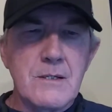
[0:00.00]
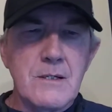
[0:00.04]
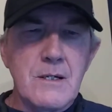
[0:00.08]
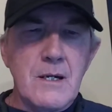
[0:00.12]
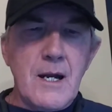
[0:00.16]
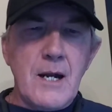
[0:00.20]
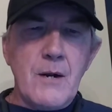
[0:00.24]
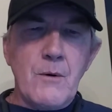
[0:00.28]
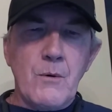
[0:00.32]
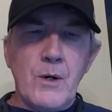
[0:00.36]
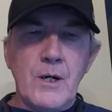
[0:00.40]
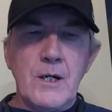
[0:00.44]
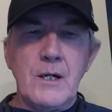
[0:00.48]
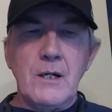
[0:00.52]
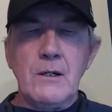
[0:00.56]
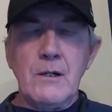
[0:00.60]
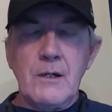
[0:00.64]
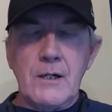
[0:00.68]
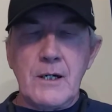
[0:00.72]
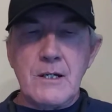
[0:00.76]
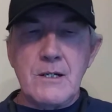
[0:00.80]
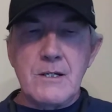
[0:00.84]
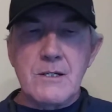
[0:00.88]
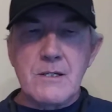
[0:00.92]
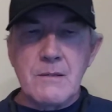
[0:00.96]
Today we're going to
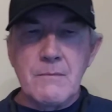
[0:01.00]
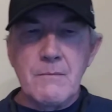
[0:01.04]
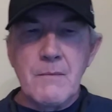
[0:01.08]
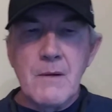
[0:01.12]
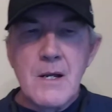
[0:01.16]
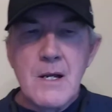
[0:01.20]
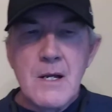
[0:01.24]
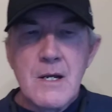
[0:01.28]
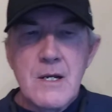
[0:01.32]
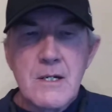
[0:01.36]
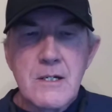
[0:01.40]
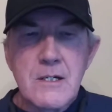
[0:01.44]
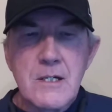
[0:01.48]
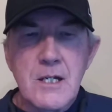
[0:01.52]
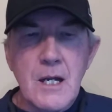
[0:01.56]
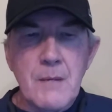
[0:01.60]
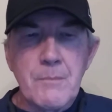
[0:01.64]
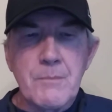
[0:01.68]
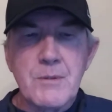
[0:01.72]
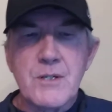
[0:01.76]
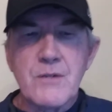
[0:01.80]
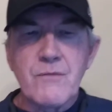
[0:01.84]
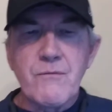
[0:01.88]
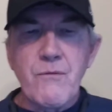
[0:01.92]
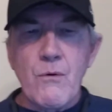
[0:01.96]
look at some
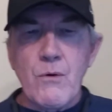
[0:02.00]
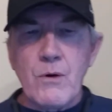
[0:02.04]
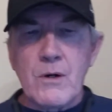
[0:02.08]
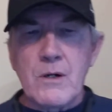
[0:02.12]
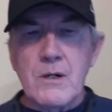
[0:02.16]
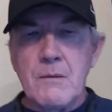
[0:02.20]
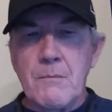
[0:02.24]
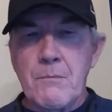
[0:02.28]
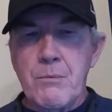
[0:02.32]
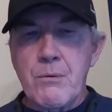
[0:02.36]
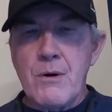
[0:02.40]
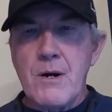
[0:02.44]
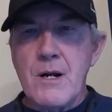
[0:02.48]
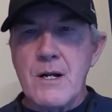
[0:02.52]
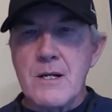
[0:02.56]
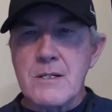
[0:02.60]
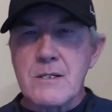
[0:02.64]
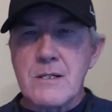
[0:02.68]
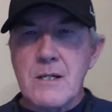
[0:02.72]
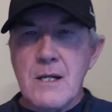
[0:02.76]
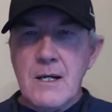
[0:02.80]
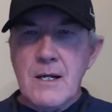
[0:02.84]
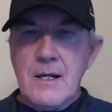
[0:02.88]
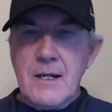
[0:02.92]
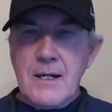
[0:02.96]
tips for
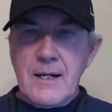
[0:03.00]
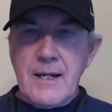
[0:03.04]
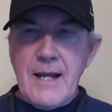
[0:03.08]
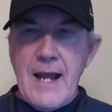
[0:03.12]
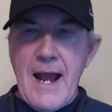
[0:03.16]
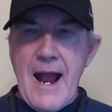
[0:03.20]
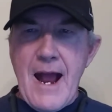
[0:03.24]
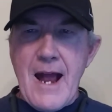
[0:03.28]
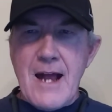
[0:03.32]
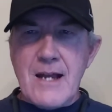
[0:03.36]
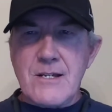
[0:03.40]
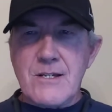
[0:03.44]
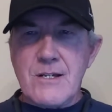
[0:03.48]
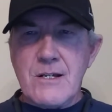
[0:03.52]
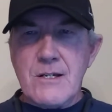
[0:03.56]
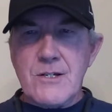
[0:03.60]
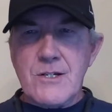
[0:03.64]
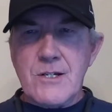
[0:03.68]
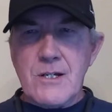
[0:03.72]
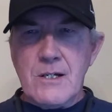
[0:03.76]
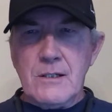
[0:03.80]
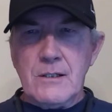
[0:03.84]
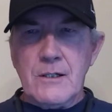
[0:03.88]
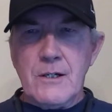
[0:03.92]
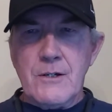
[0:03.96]
compressed gas
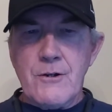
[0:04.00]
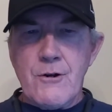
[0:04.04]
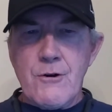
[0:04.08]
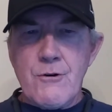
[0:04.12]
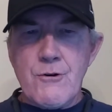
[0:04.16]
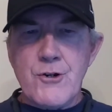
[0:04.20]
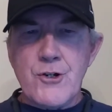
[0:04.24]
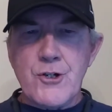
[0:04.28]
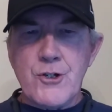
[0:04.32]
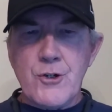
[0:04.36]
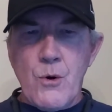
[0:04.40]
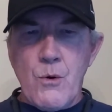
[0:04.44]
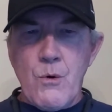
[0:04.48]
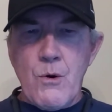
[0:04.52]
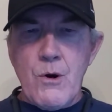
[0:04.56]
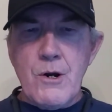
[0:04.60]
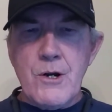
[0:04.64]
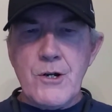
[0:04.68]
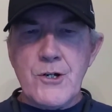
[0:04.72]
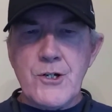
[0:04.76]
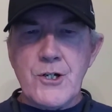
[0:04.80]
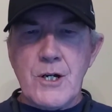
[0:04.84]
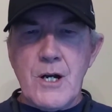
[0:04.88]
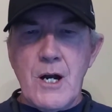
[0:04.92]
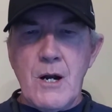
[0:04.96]
cylinder
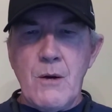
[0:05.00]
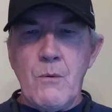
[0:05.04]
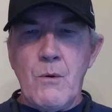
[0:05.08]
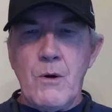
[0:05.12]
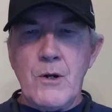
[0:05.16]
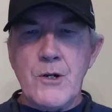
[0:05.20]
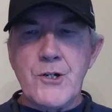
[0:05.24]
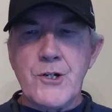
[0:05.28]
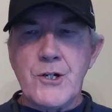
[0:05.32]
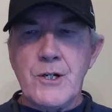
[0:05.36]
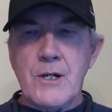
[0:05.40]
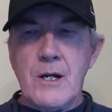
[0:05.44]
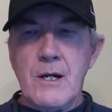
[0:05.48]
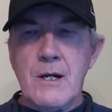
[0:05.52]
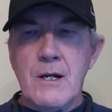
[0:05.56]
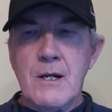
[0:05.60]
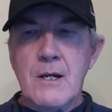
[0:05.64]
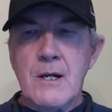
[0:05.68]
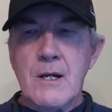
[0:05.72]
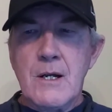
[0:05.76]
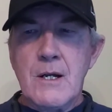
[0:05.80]
storage, and I want you